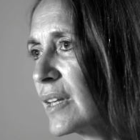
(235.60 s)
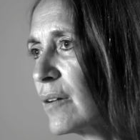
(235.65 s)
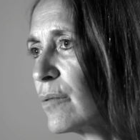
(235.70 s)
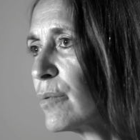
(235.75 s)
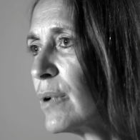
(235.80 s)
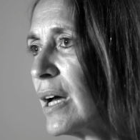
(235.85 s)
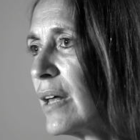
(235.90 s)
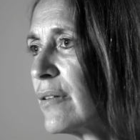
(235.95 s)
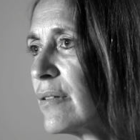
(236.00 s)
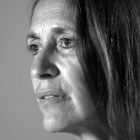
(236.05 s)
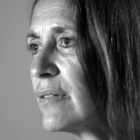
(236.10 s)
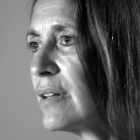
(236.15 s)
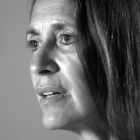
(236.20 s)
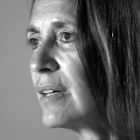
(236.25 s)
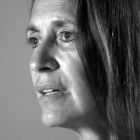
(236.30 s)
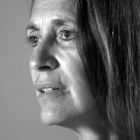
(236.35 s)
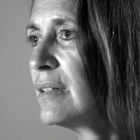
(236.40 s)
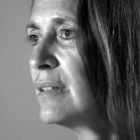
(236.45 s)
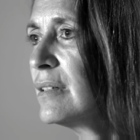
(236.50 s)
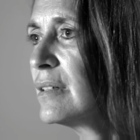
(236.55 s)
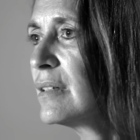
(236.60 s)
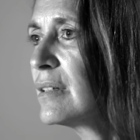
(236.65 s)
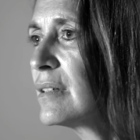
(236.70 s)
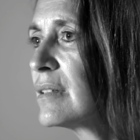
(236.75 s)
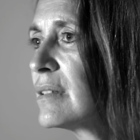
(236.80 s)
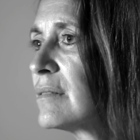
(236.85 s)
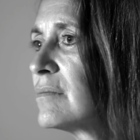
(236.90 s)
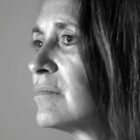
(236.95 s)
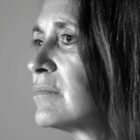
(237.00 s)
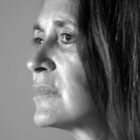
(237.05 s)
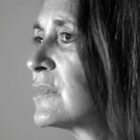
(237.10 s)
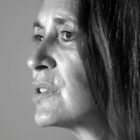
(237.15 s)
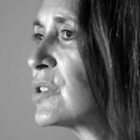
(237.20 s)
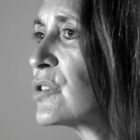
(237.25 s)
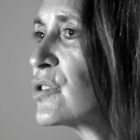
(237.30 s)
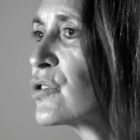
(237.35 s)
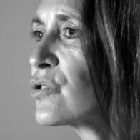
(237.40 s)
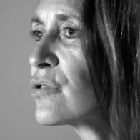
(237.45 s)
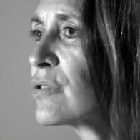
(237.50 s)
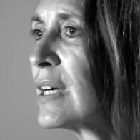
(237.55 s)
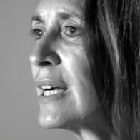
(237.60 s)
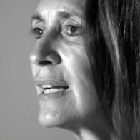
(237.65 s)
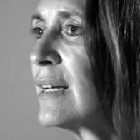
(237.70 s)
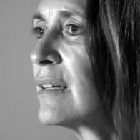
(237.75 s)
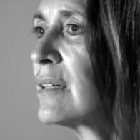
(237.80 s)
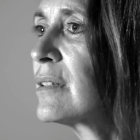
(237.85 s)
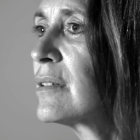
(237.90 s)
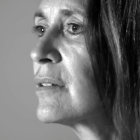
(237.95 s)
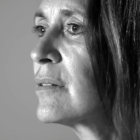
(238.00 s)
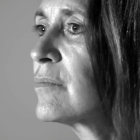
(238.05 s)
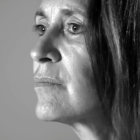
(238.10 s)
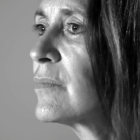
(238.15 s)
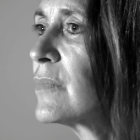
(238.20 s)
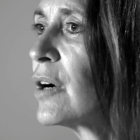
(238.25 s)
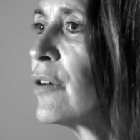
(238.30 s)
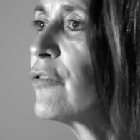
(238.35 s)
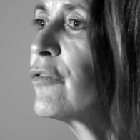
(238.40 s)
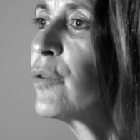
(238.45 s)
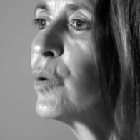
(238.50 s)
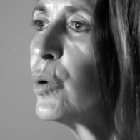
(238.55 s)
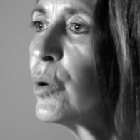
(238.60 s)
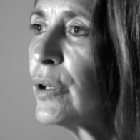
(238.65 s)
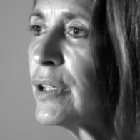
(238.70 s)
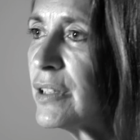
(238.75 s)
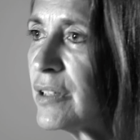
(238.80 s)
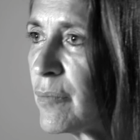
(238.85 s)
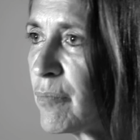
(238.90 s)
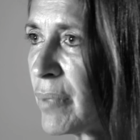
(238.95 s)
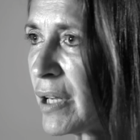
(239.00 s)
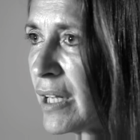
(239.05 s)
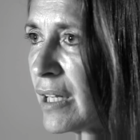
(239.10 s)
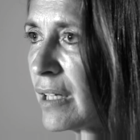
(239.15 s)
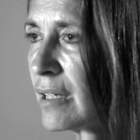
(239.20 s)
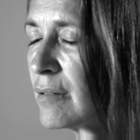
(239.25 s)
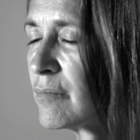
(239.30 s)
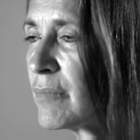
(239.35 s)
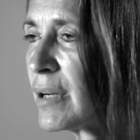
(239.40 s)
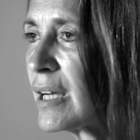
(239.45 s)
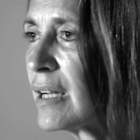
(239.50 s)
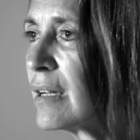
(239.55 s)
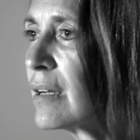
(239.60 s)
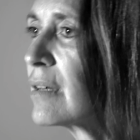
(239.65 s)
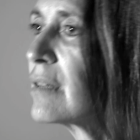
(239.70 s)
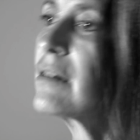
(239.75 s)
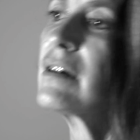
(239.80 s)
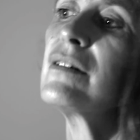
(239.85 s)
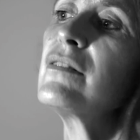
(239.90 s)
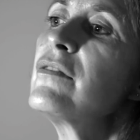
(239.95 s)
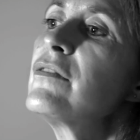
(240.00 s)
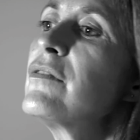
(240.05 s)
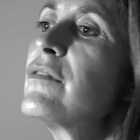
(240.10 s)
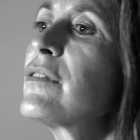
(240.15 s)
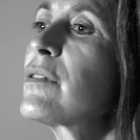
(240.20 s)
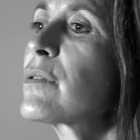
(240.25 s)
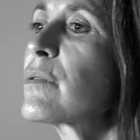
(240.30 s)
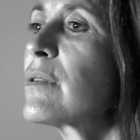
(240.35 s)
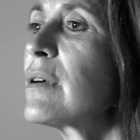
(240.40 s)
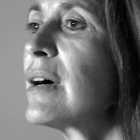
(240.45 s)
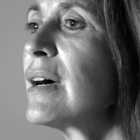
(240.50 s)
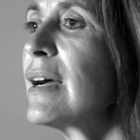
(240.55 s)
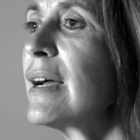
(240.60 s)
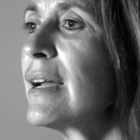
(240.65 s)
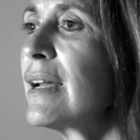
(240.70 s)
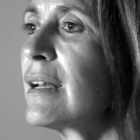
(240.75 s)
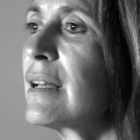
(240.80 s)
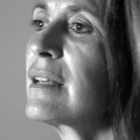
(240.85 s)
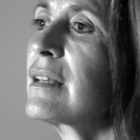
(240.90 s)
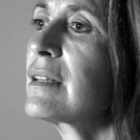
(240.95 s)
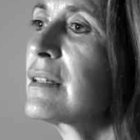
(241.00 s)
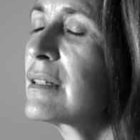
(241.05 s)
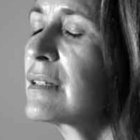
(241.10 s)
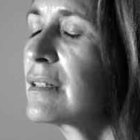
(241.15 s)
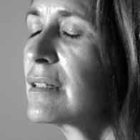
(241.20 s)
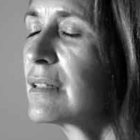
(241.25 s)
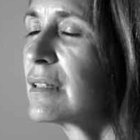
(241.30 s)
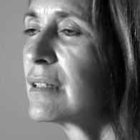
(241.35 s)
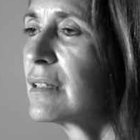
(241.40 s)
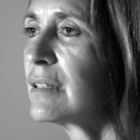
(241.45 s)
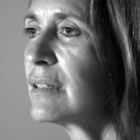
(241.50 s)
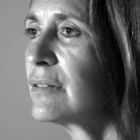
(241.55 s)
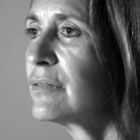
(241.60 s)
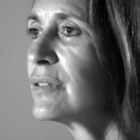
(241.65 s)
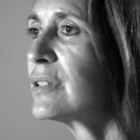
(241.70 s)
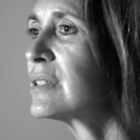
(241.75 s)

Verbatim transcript: rather than to try to avoid the pain by a variety of